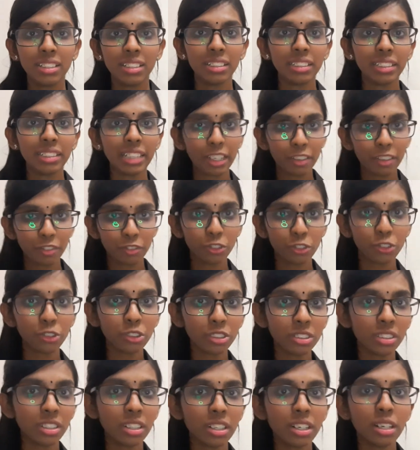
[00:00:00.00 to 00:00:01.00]
Therefore,
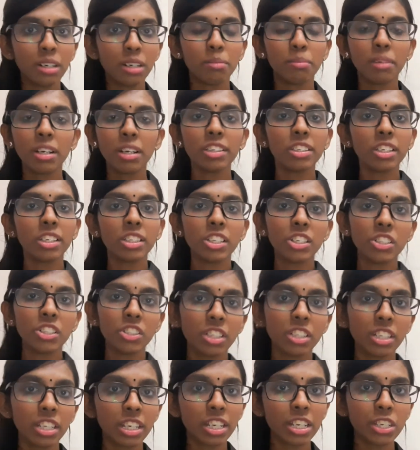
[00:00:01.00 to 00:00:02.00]
my
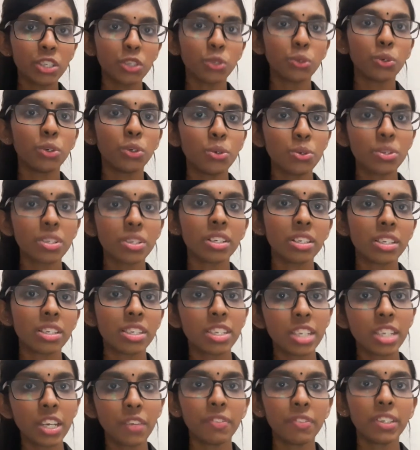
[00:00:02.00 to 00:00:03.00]
suggestion is to use a
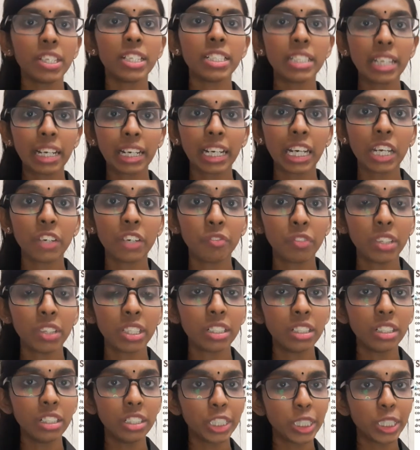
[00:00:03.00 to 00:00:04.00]
safety jacket with
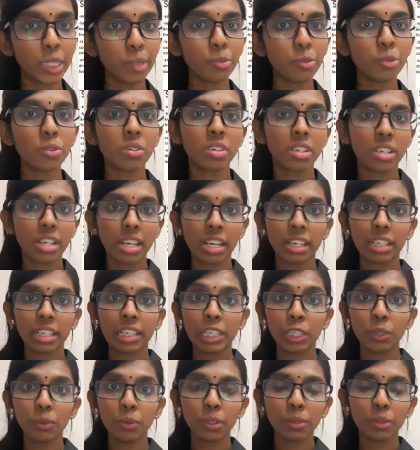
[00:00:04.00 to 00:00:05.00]
a chip to track
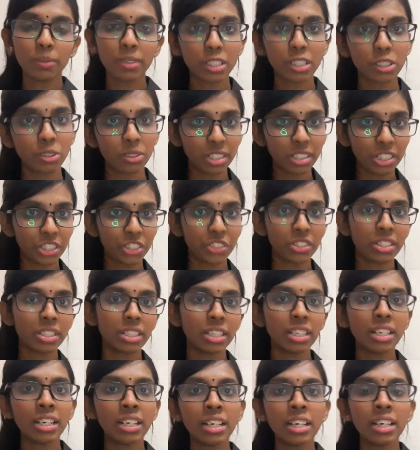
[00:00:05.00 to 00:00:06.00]
individual's location.
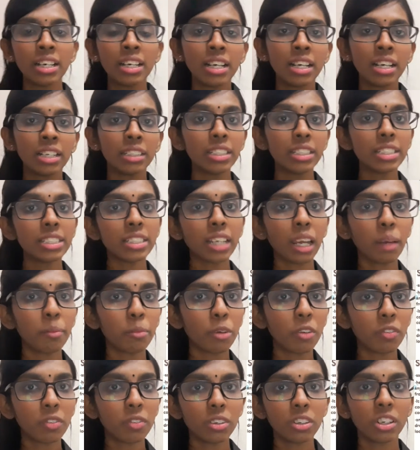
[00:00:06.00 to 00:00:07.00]
This type
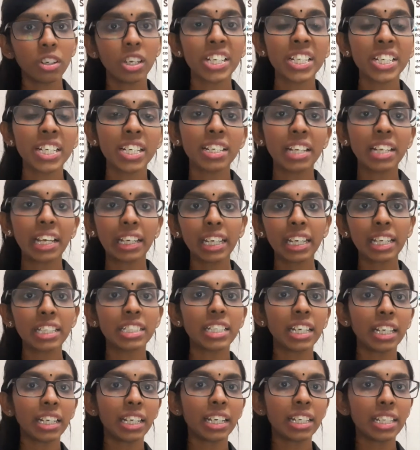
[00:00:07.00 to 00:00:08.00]
of location tracking
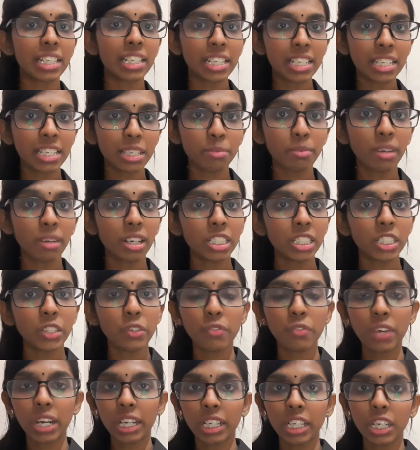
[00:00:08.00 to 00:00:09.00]
jacket is much
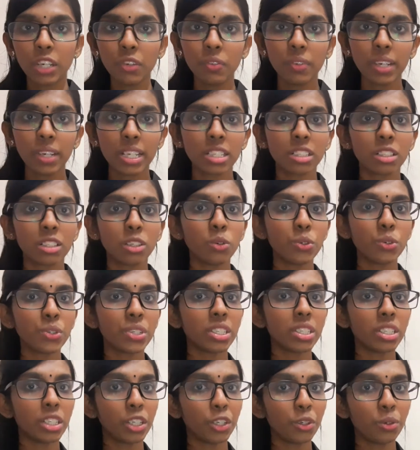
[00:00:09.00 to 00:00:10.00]
effective as close
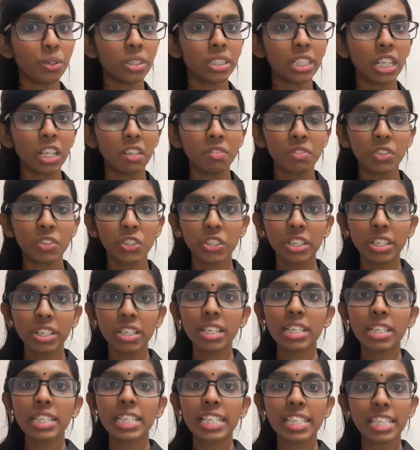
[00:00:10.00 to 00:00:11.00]
secure television
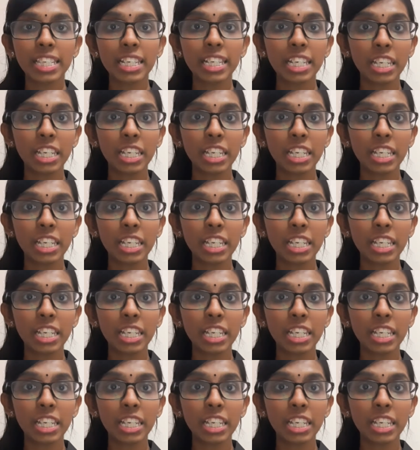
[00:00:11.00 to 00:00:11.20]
